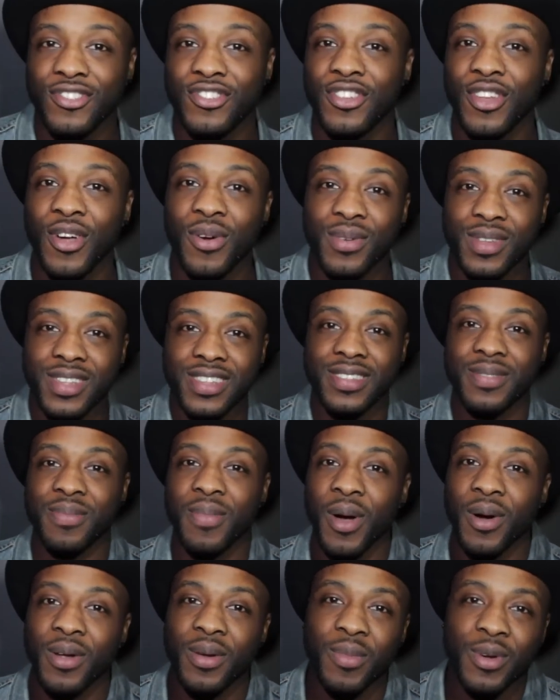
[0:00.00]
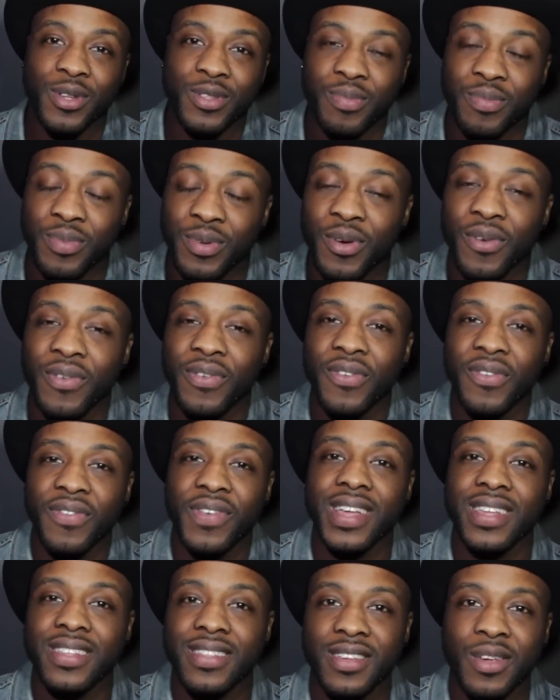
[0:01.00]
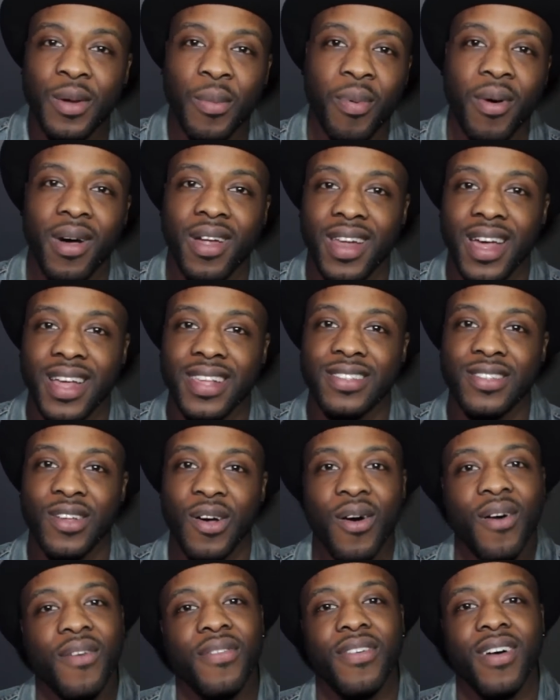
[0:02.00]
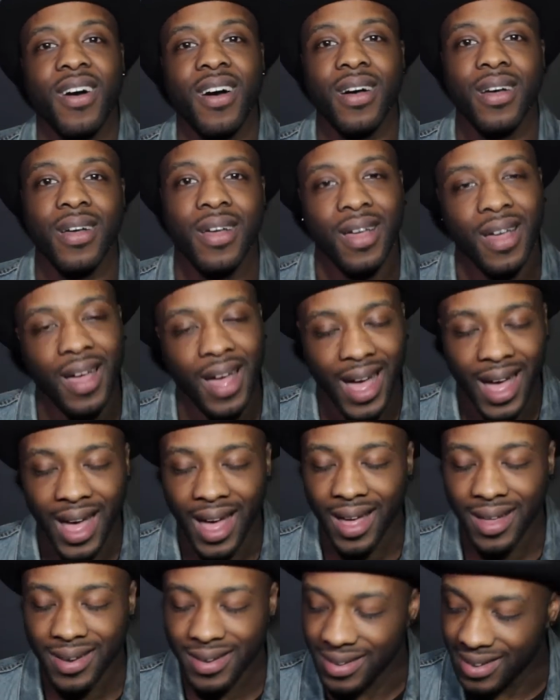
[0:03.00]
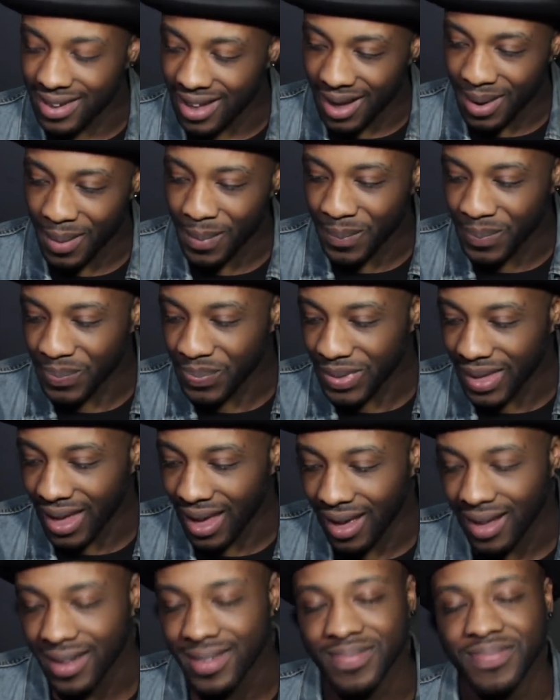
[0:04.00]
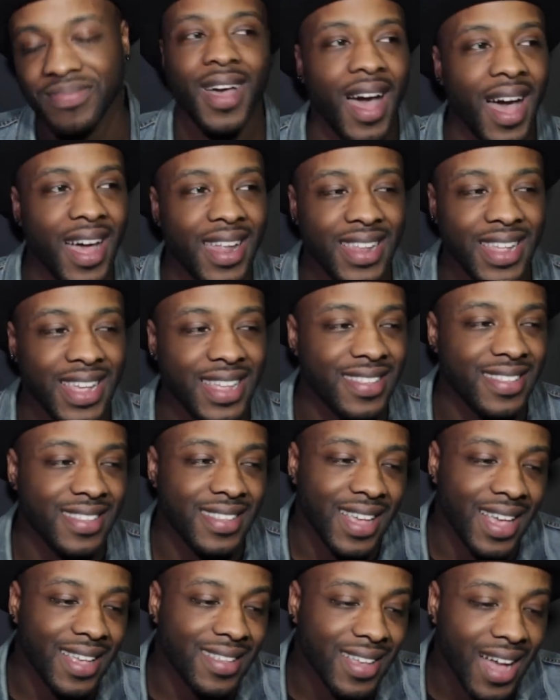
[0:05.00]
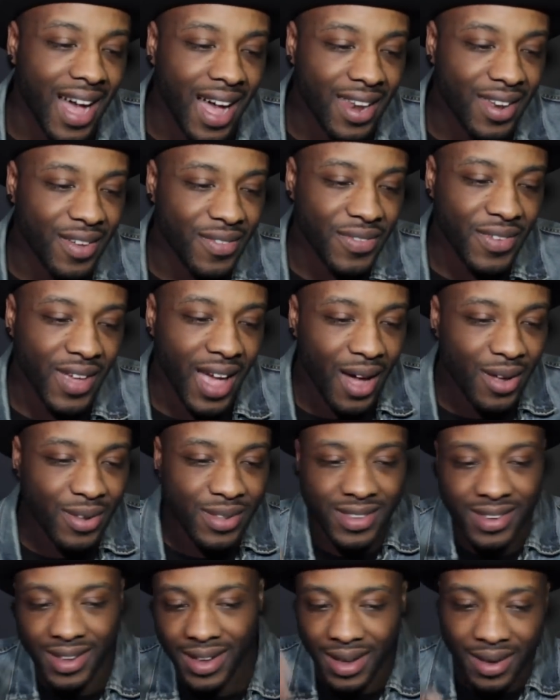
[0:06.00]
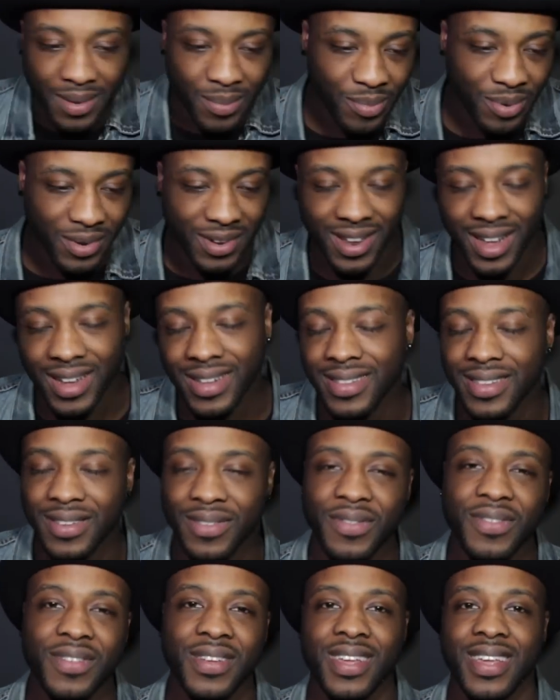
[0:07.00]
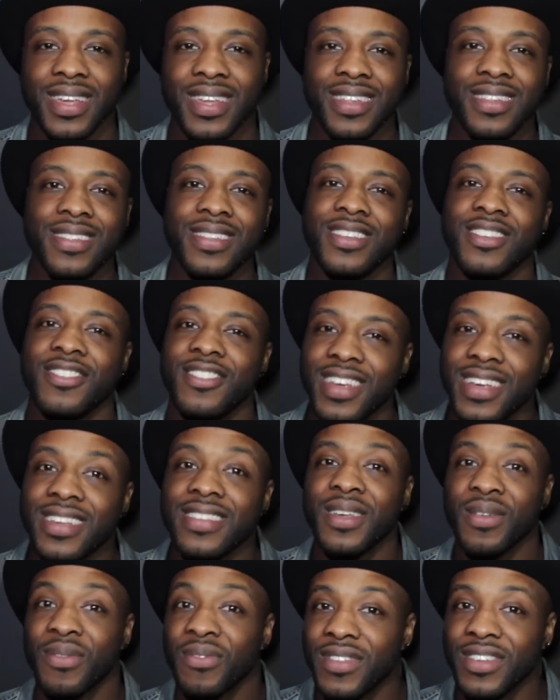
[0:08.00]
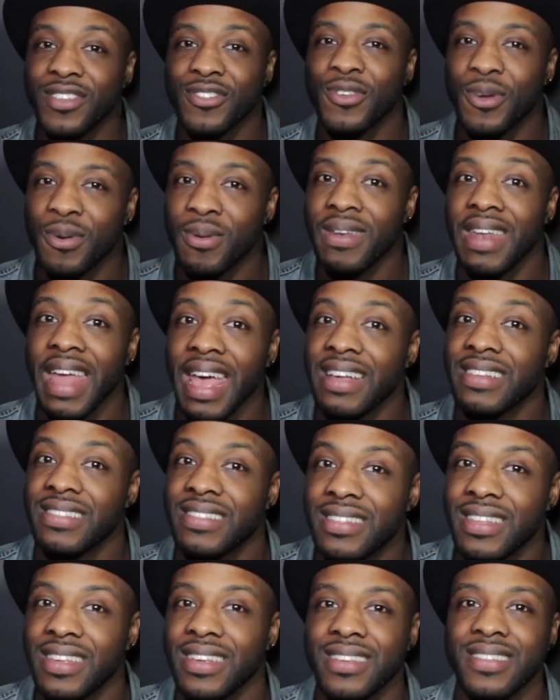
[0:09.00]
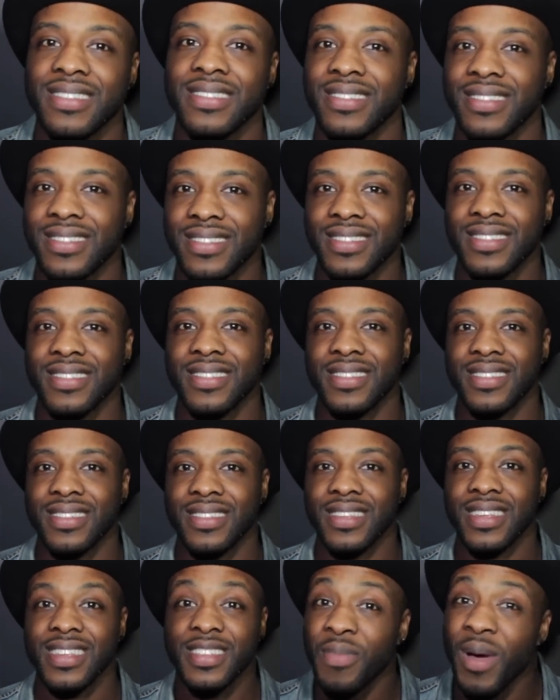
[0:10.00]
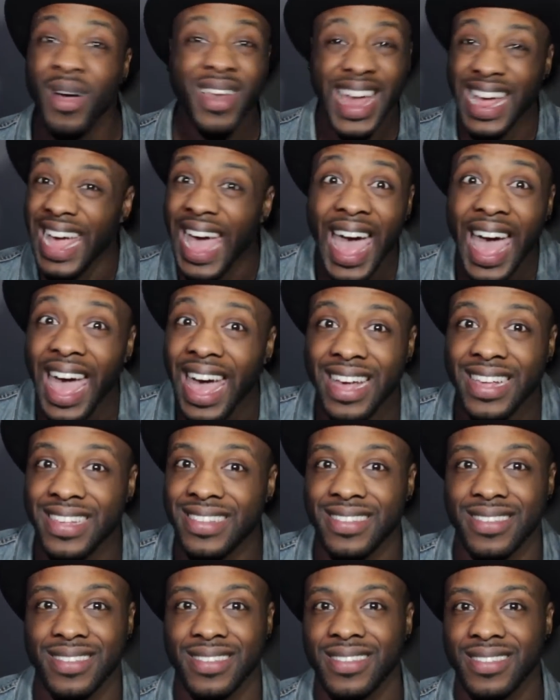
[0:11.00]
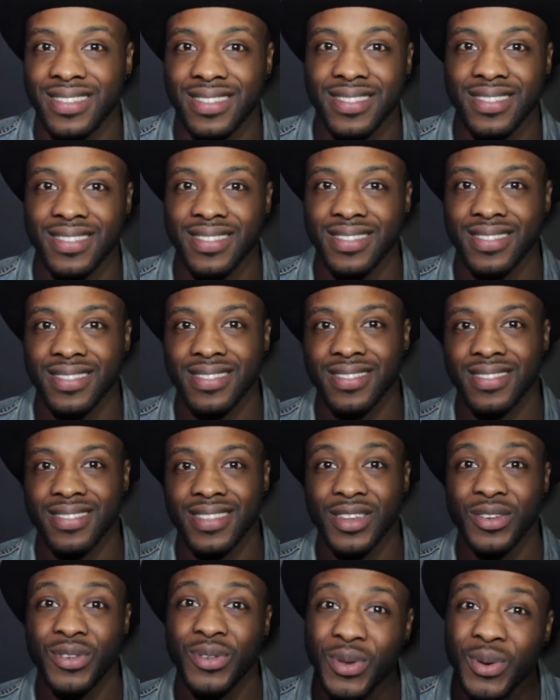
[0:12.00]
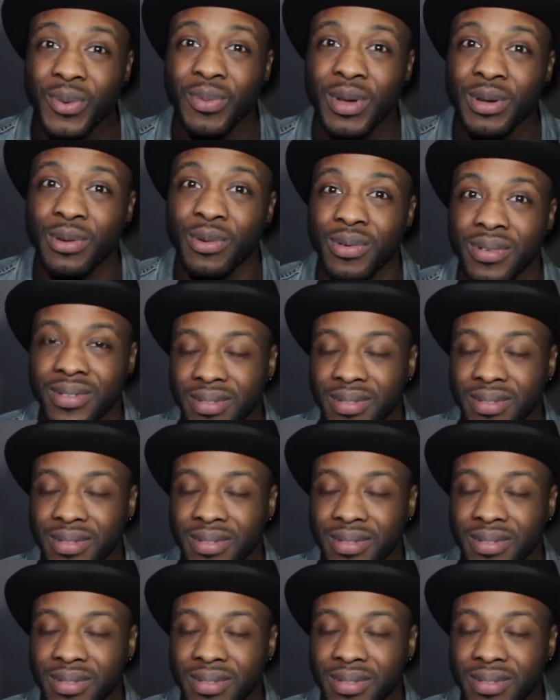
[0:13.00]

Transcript: You should only smell the most beautiful thing that your partner has to offer. And it's kind of counterproductive to share something so nasty. It smells like ass and doo doo.